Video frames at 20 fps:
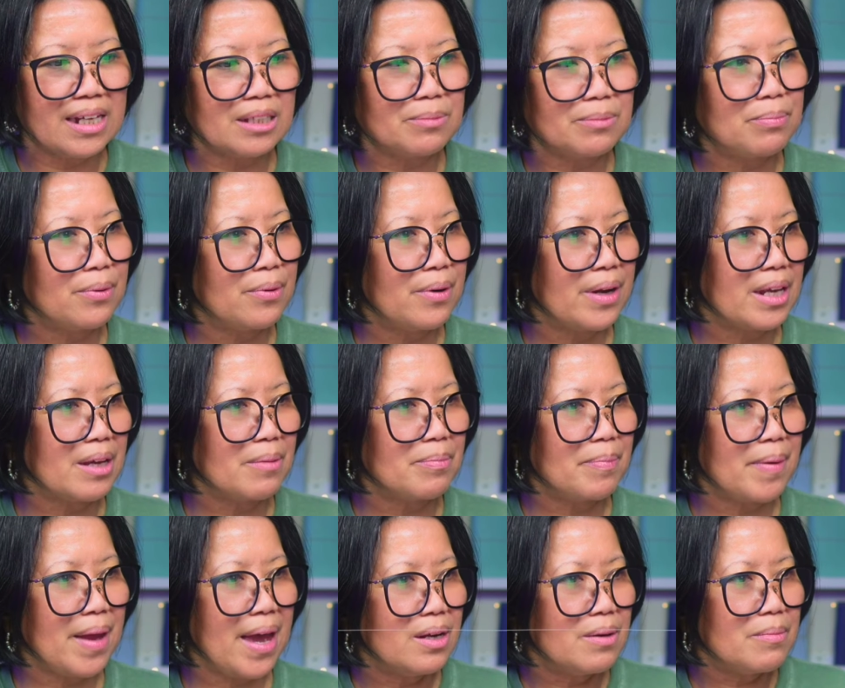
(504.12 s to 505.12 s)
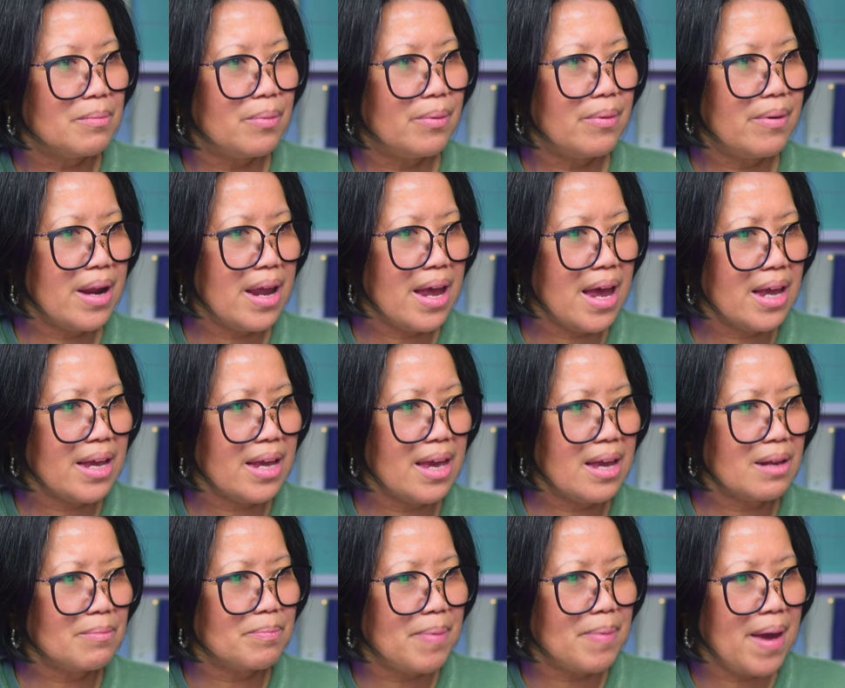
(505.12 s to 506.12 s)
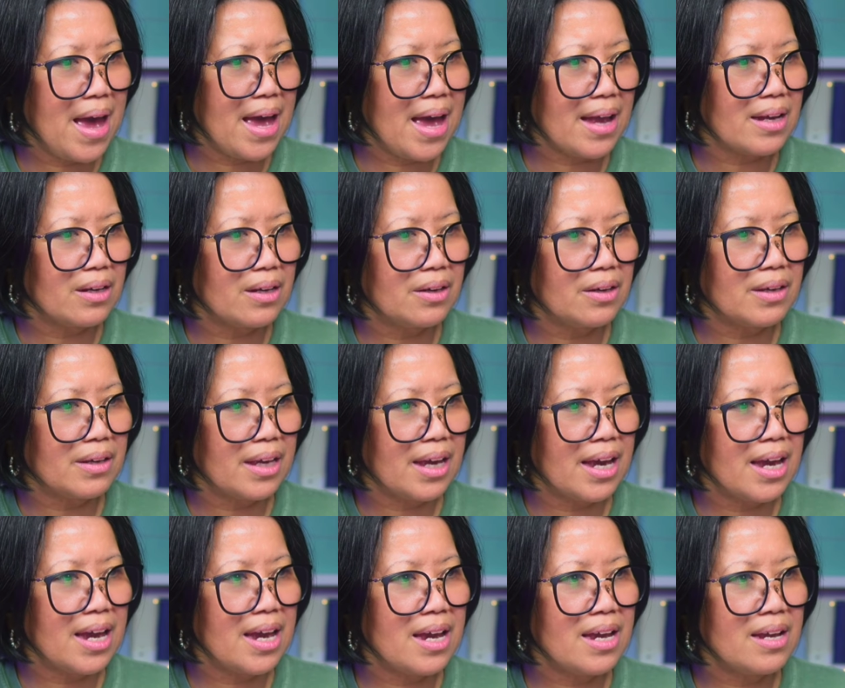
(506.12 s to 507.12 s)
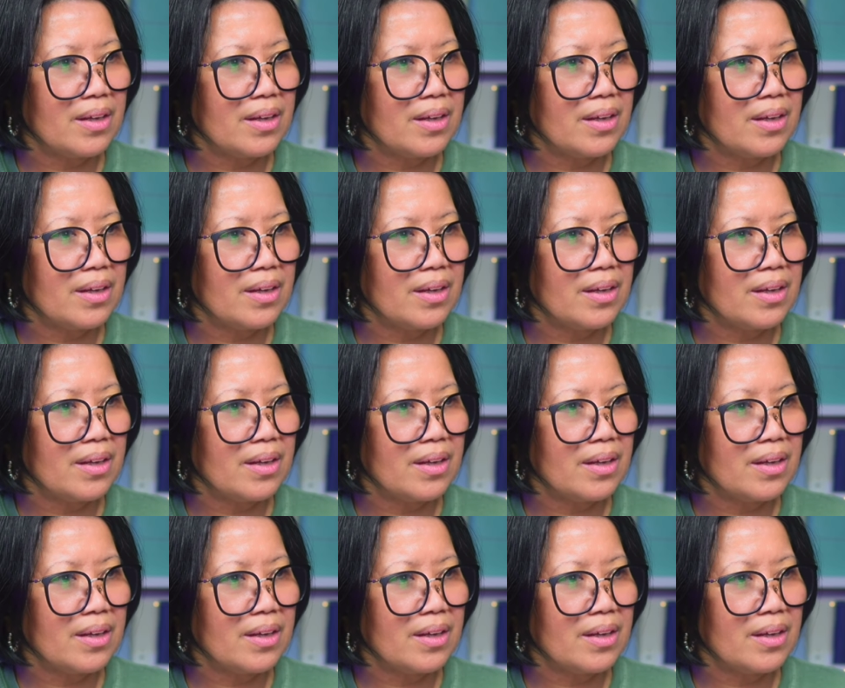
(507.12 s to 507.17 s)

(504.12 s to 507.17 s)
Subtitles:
bring it back. Bring it back, okay?